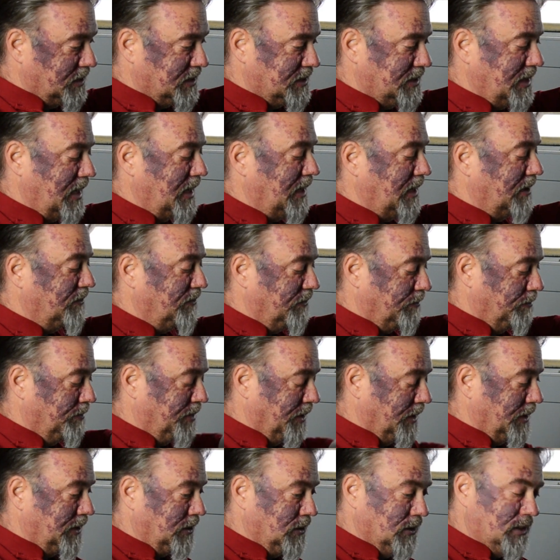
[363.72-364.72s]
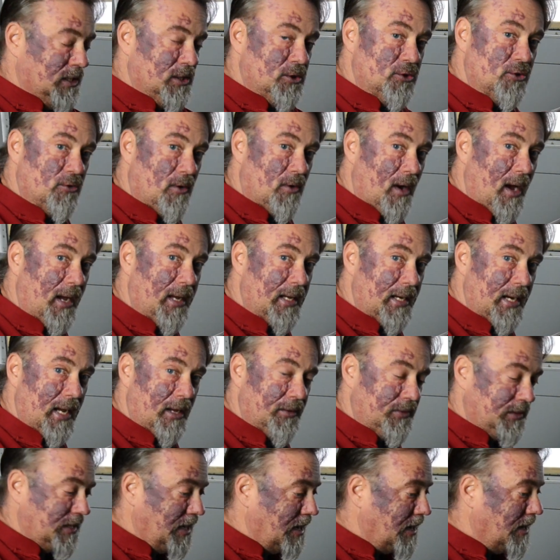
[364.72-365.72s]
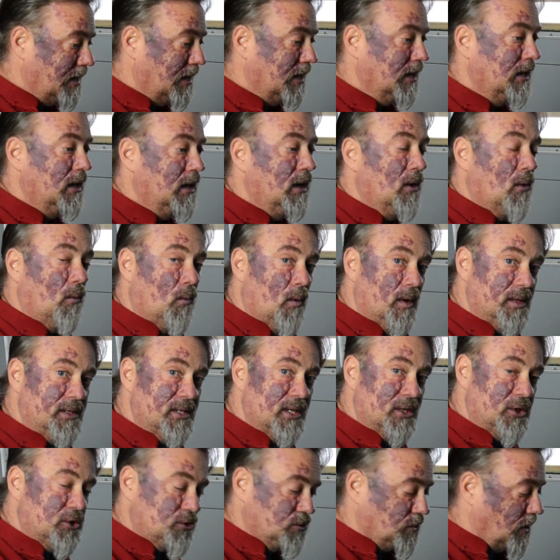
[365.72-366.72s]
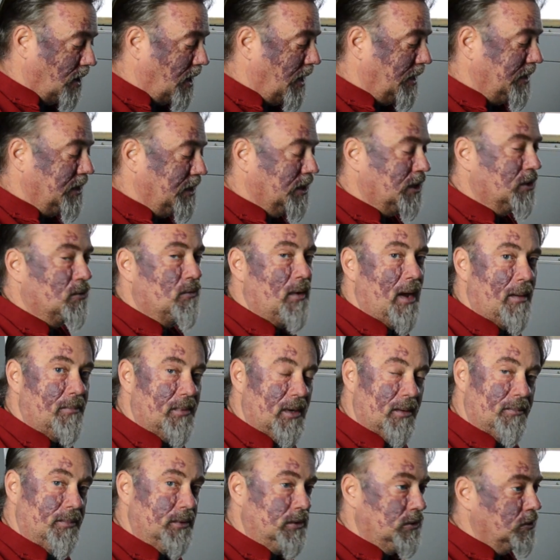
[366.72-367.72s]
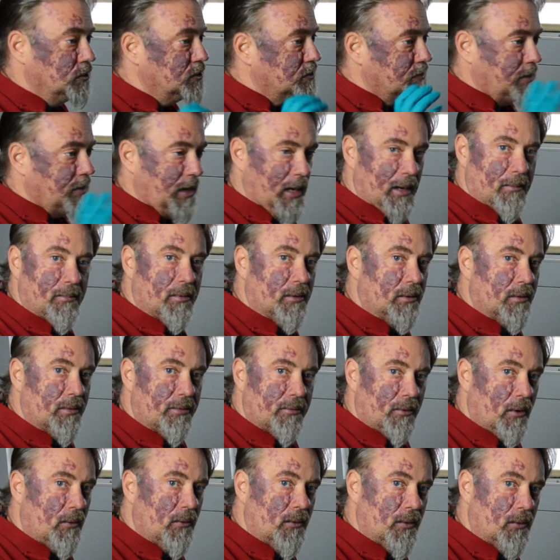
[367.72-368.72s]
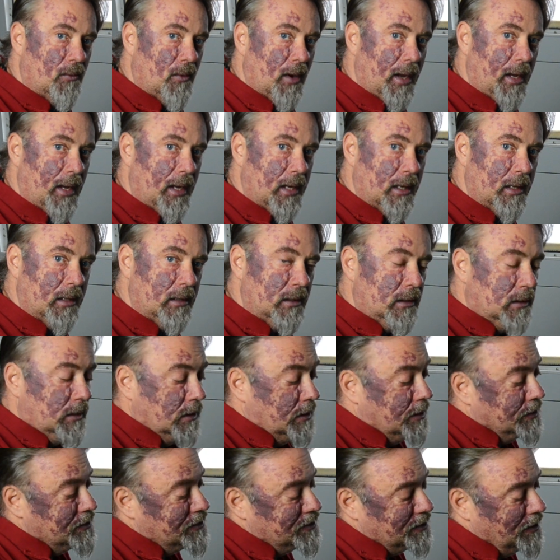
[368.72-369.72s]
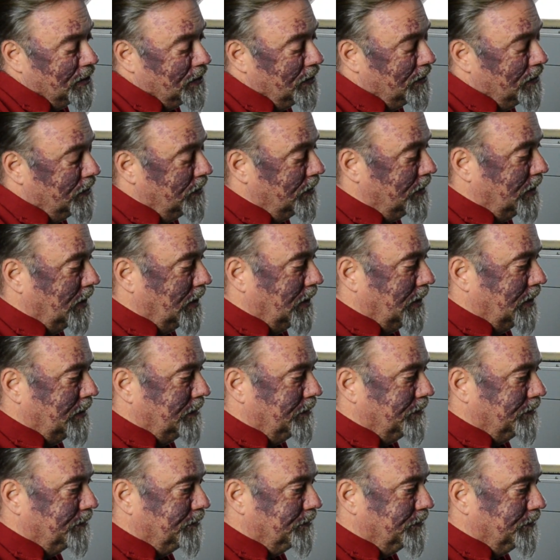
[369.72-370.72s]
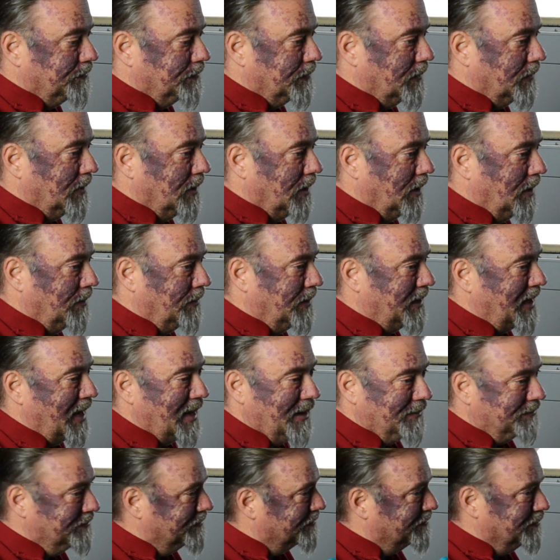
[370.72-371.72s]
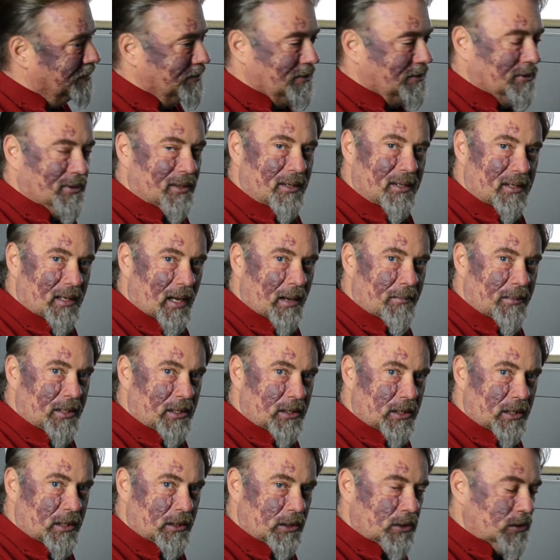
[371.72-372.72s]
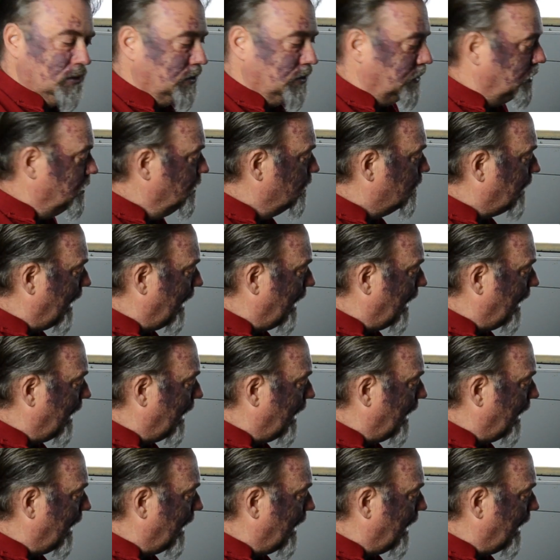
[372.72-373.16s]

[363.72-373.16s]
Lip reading: it's safe, but you can dry it out there. Once it's dry, you can wrap it up in newspaper and throw it away. So, I mean, that really, I mean, you